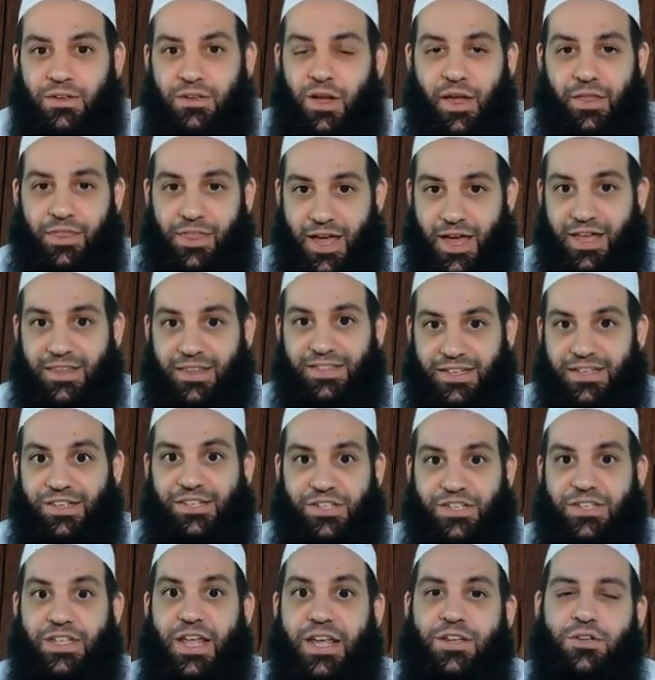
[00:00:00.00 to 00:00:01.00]
that
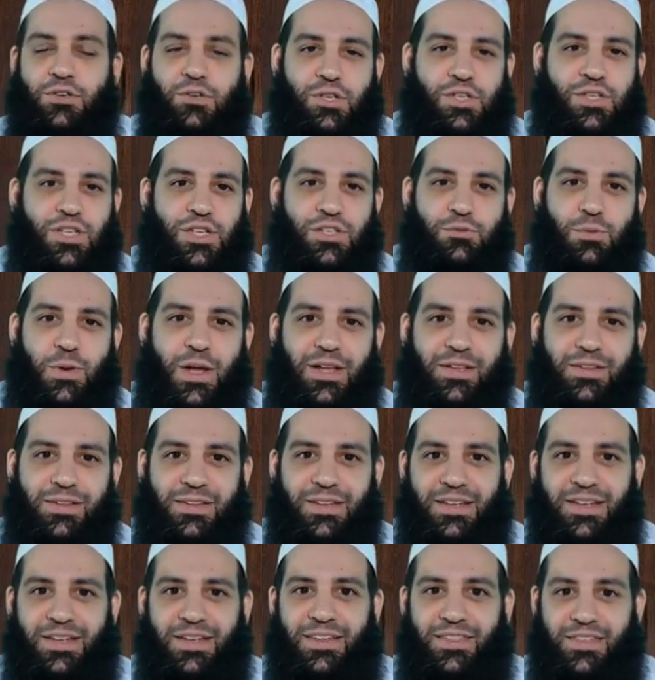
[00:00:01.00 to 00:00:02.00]
is dangerous as well.
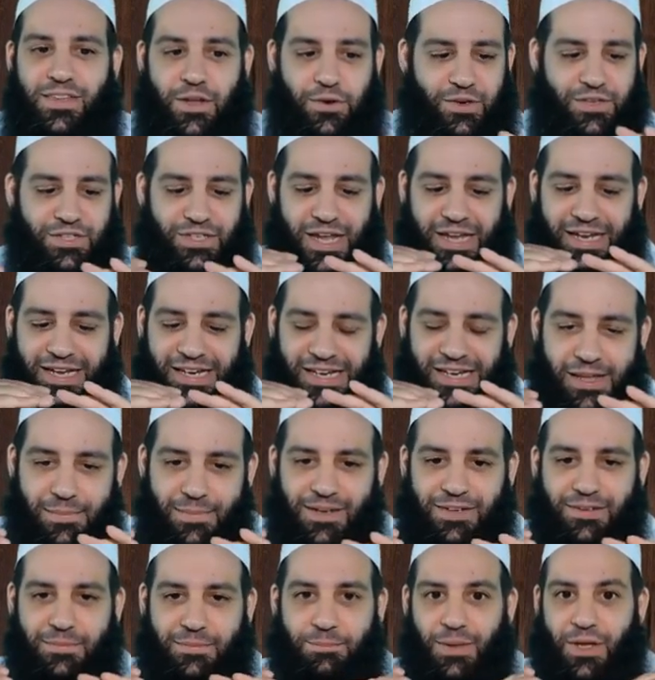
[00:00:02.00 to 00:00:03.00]
There is a
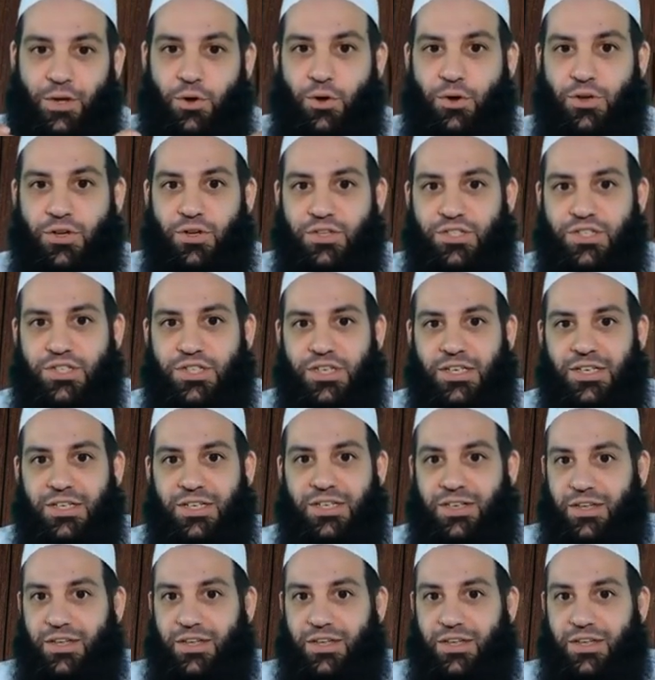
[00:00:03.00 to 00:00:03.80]
limit because